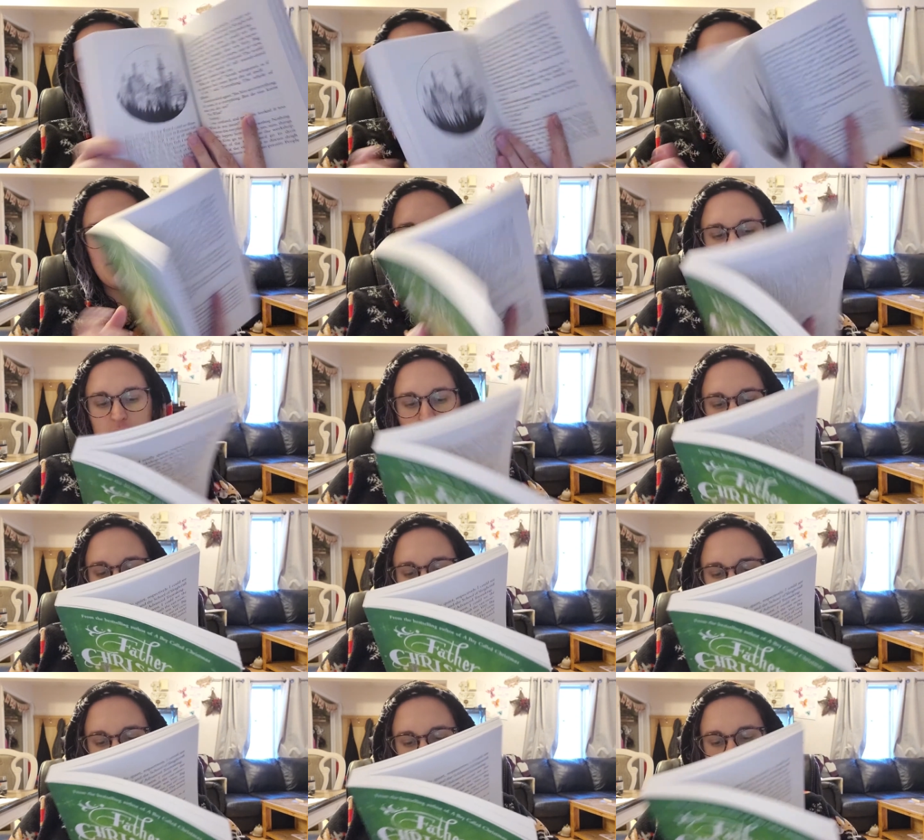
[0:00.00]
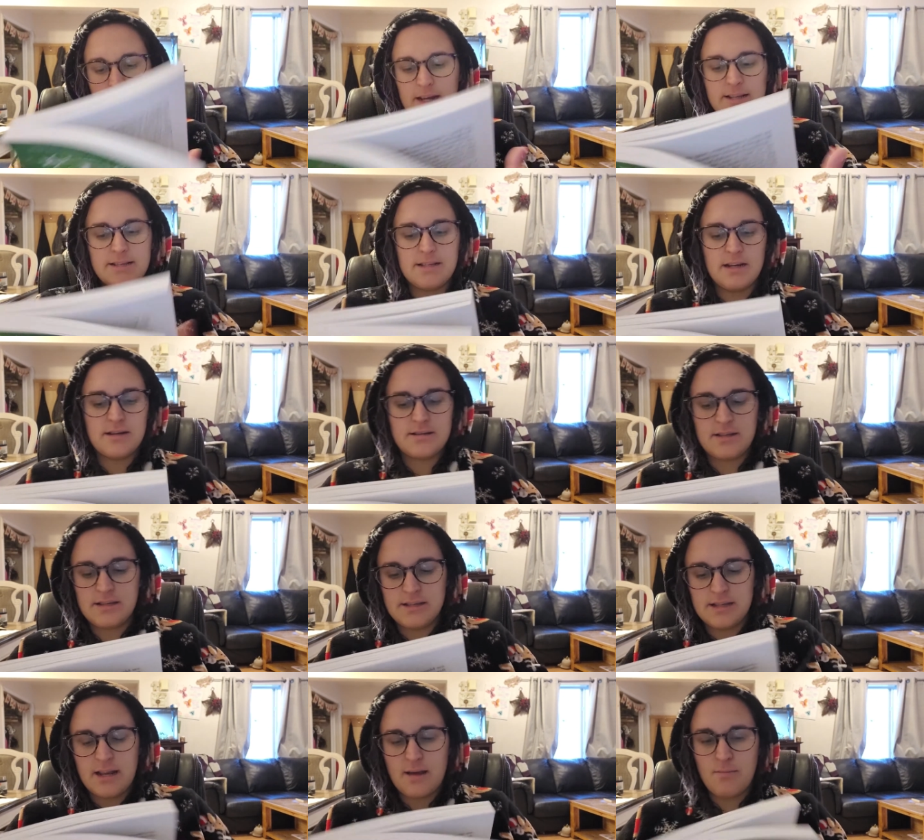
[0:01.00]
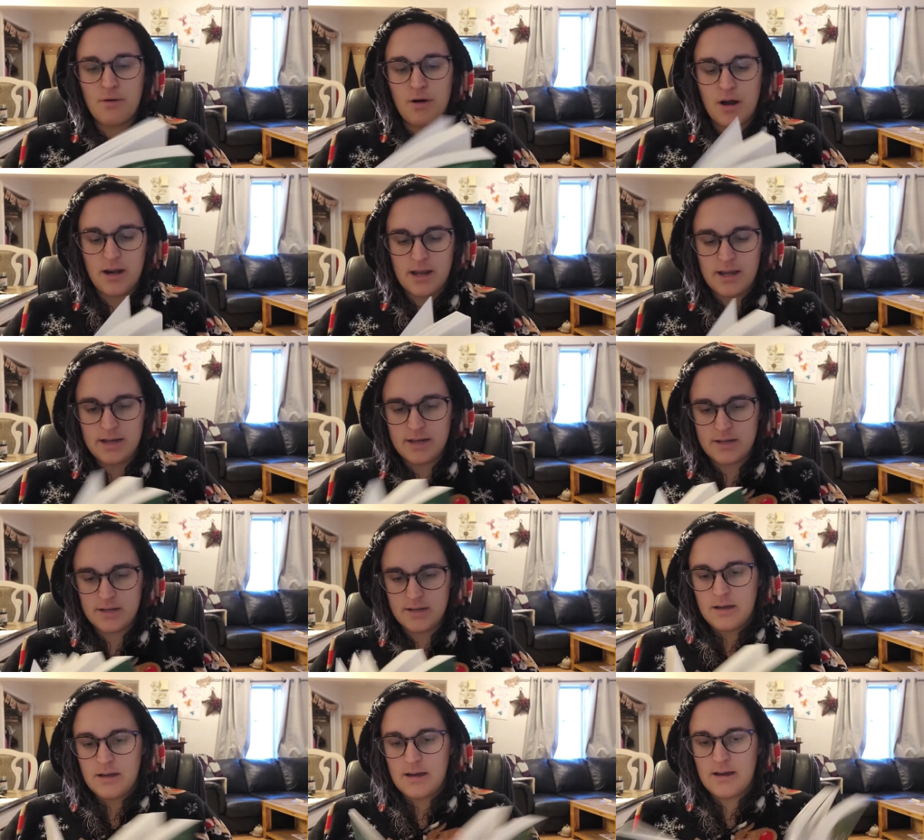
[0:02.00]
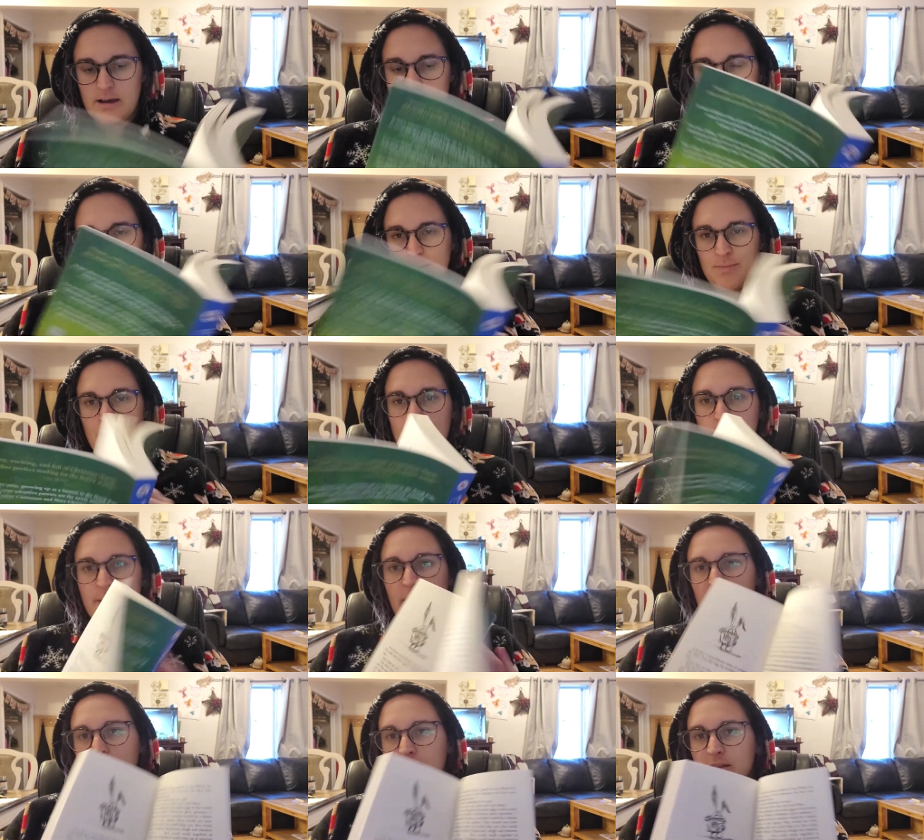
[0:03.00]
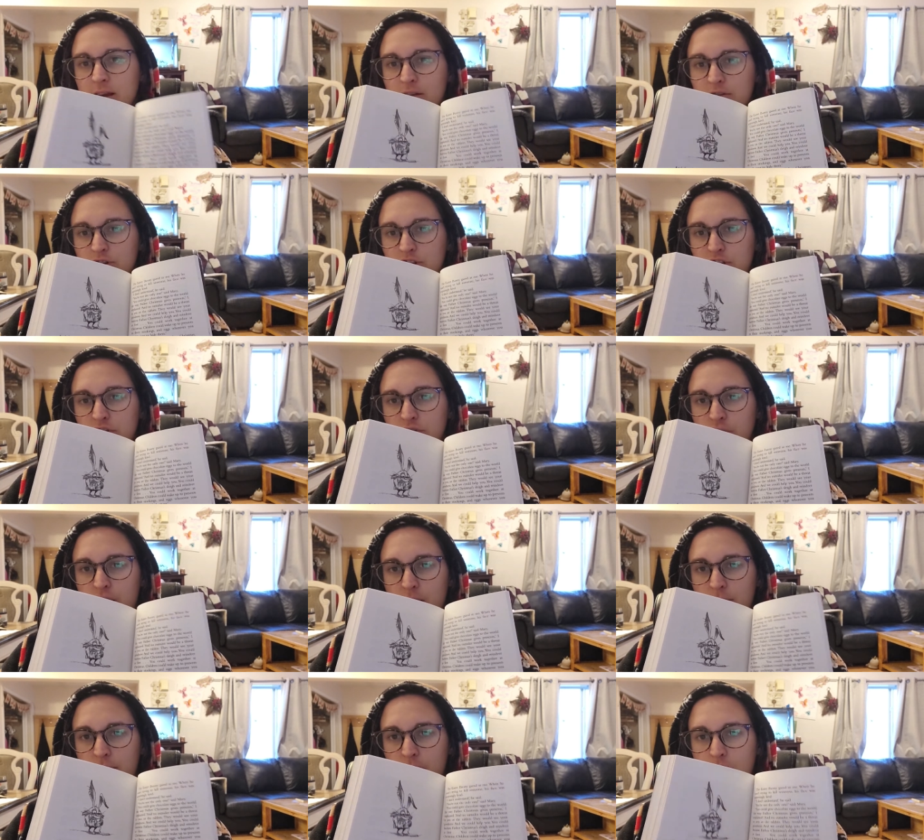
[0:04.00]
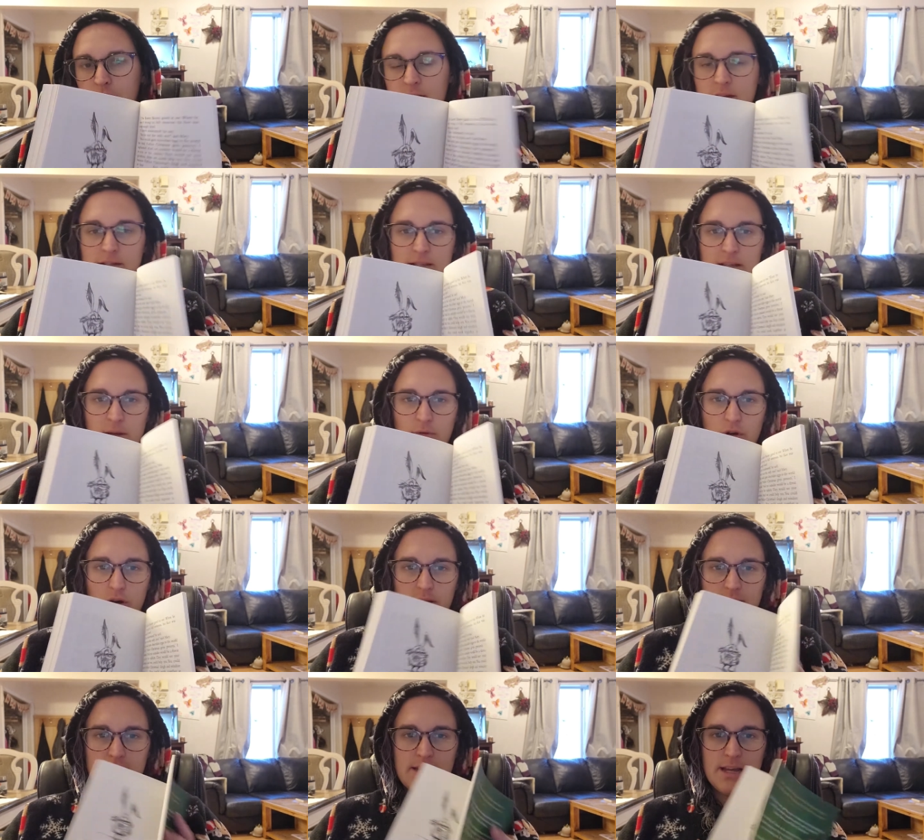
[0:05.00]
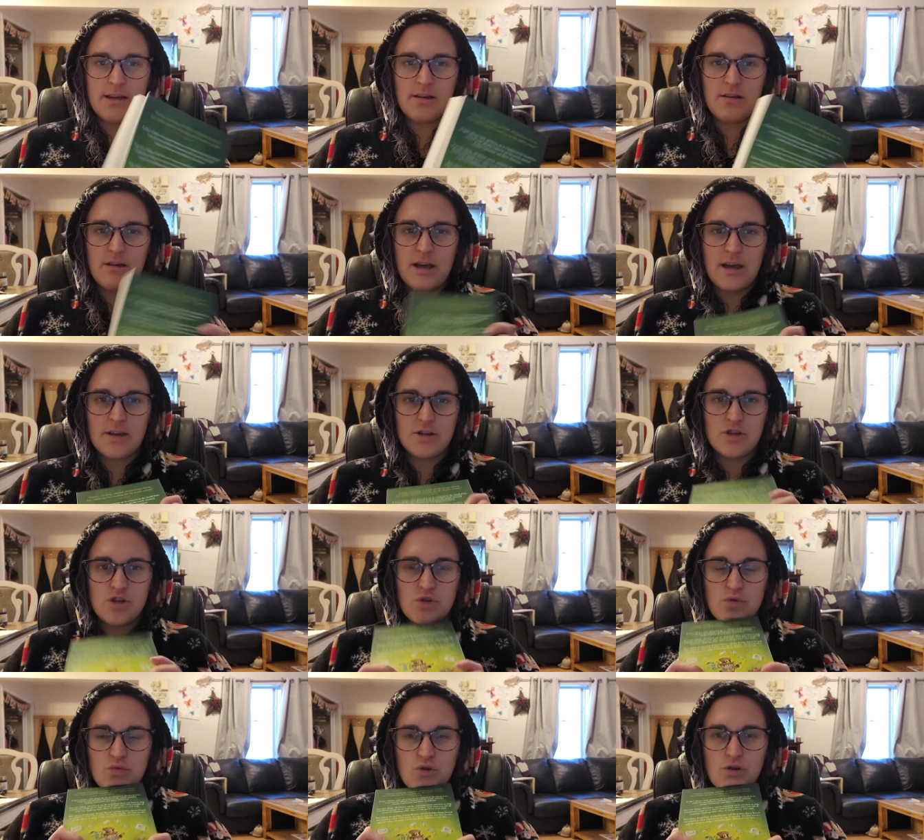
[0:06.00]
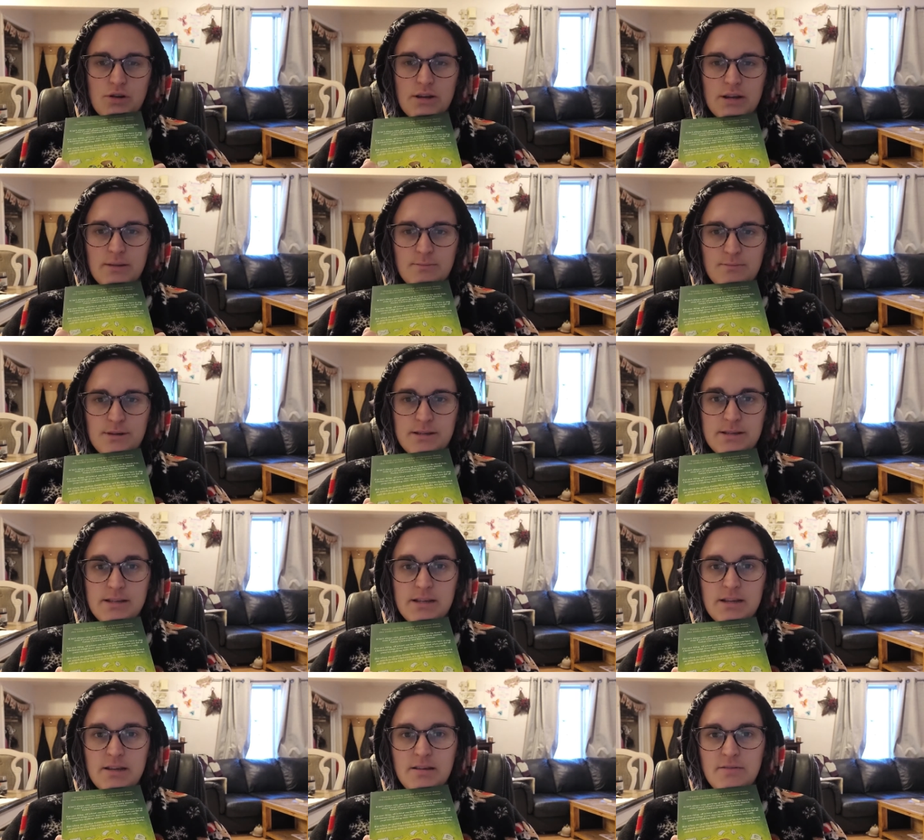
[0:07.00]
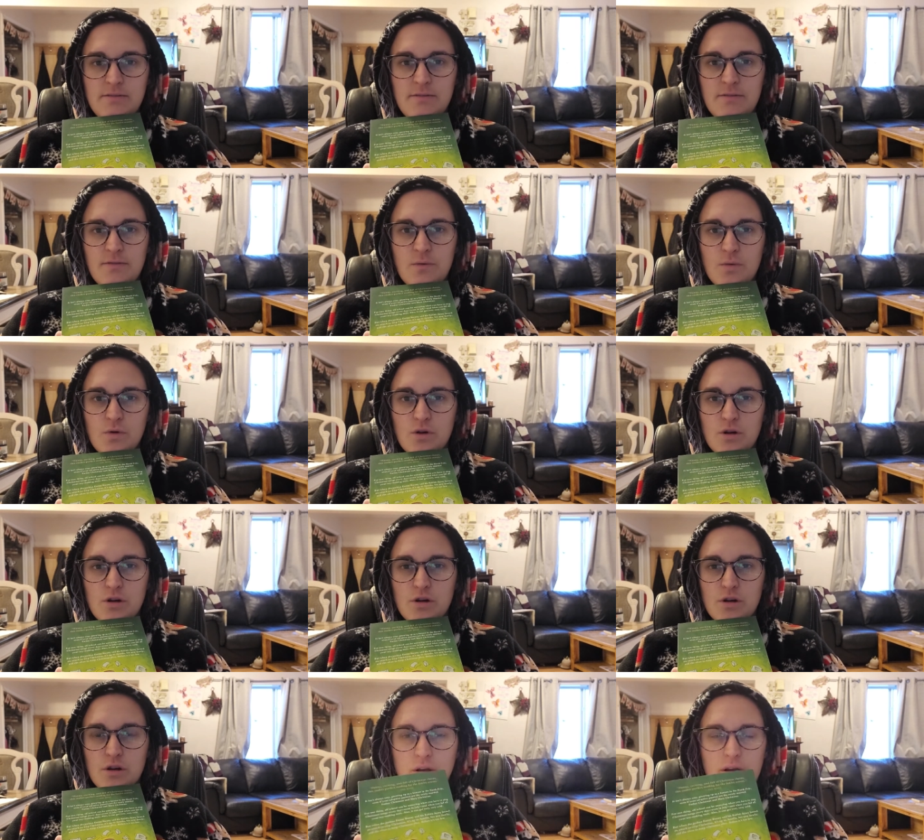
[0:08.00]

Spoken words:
about this book that kind of sucks is that I bought it as a paperback, and the other two I bought because they were on sale at a store in BC for,